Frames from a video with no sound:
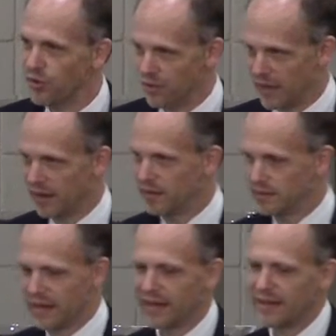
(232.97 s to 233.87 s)

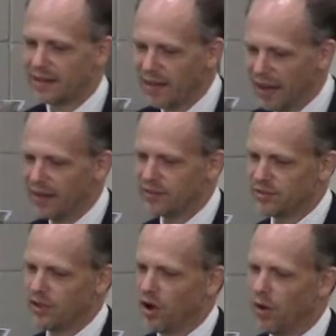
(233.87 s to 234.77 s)
things that
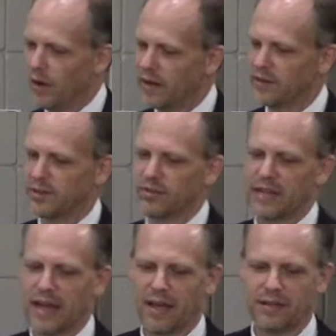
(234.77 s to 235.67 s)
kings know and
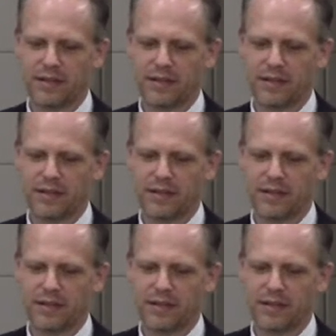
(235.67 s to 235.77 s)
understand.